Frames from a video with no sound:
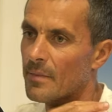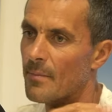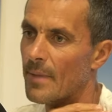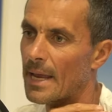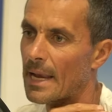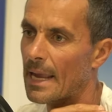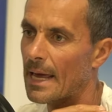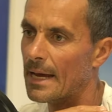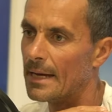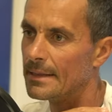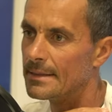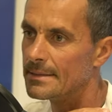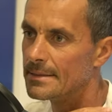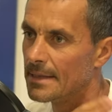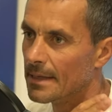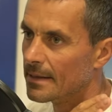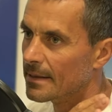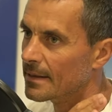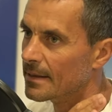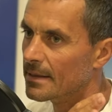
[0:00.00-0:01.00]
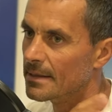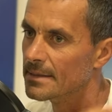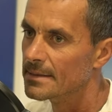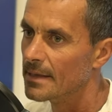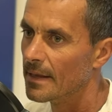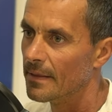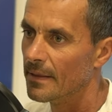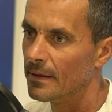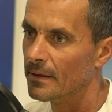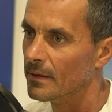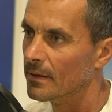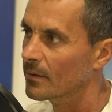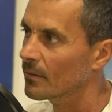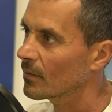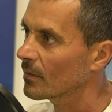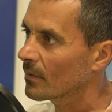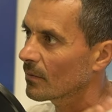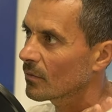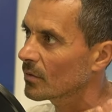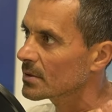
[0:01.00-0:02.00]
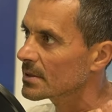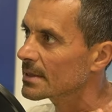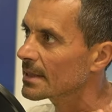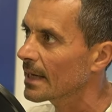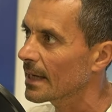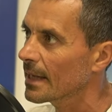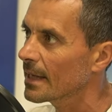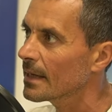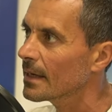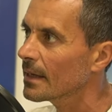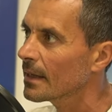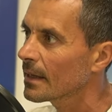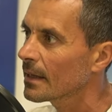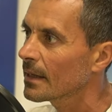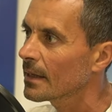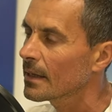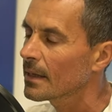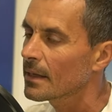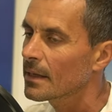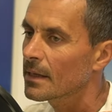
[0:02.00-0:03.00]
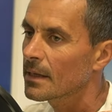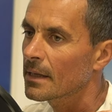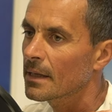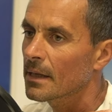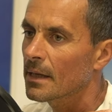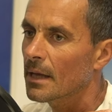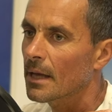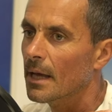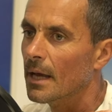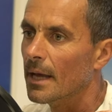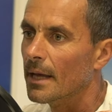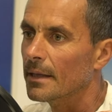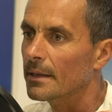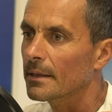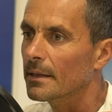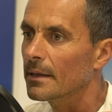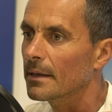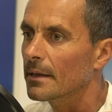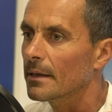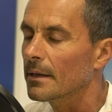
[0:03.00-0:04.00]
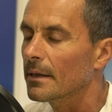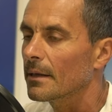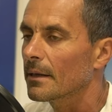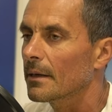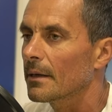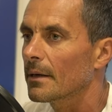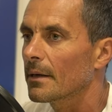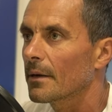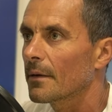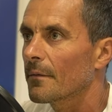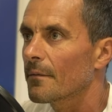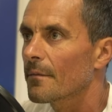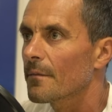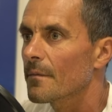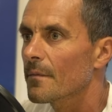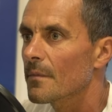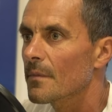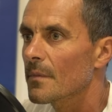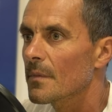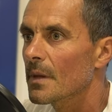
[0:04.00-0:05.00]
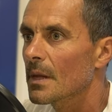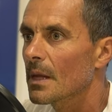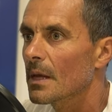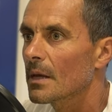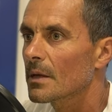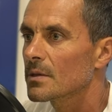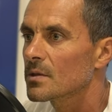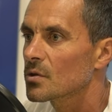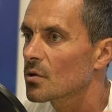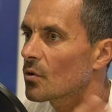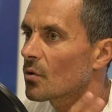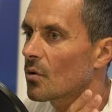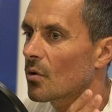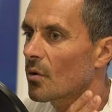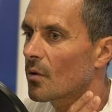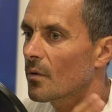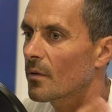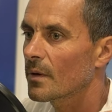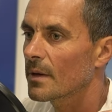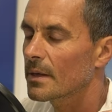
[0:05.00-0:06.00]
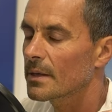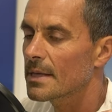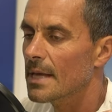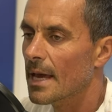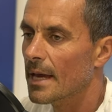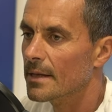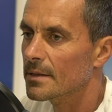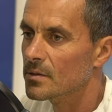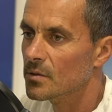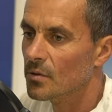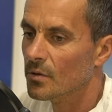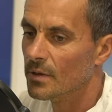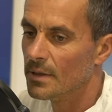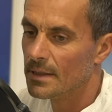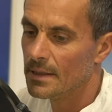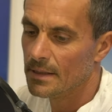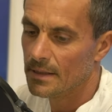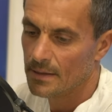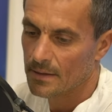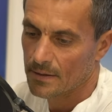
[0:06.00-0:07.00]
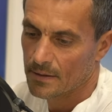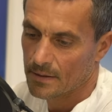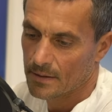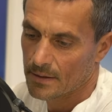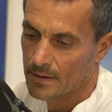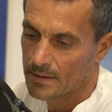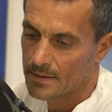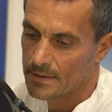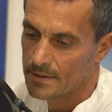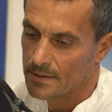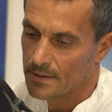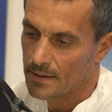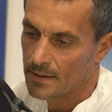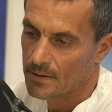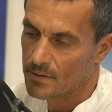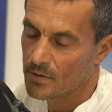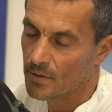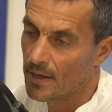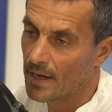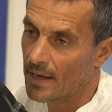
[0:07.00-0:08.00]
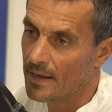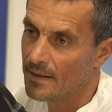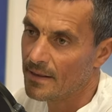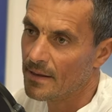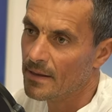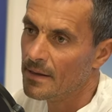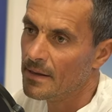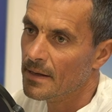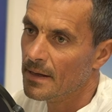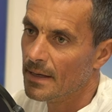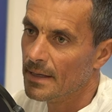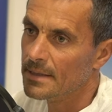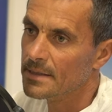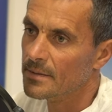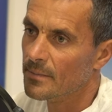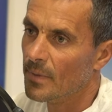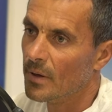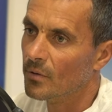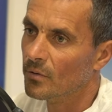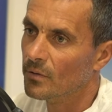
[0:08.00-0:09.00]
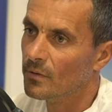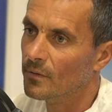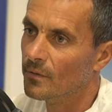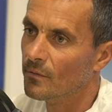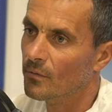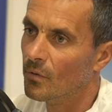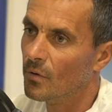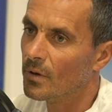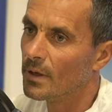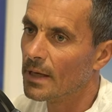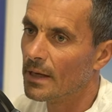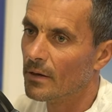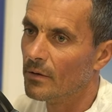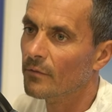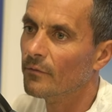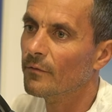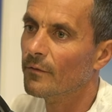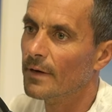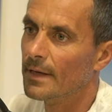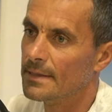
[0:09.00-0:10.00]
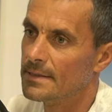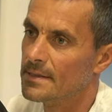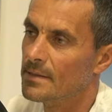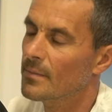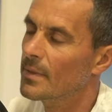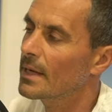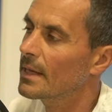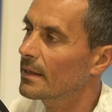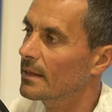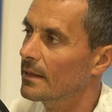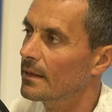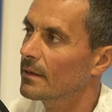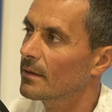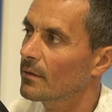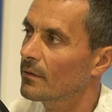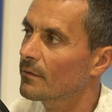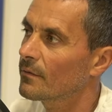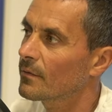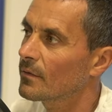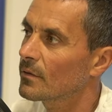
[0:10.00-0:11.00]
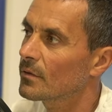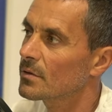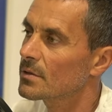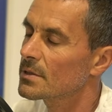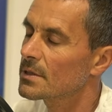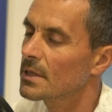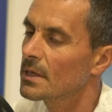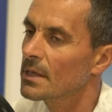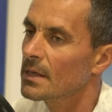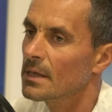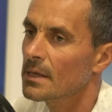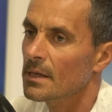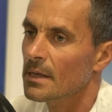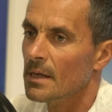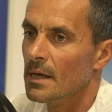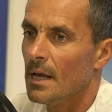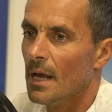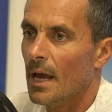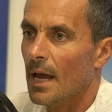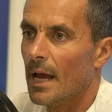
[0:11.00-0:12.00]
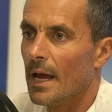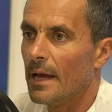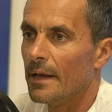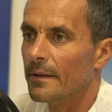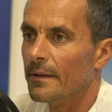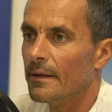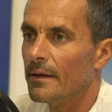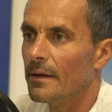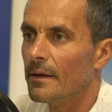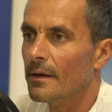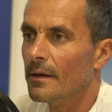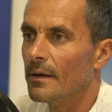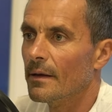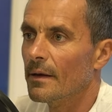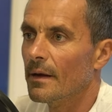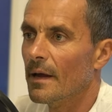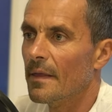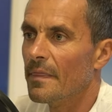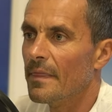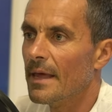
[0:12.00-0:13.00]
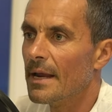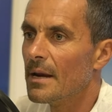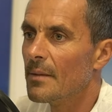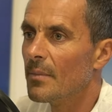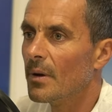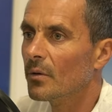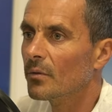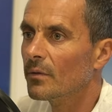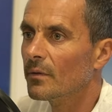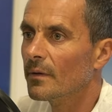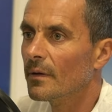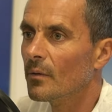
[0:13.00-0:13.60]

my lungs and he said it was clean, mm-hmm. and uh, so yeah so he, uh, it's it's okay and it's about working on flexibility of yeah, course yeah and uh, and then about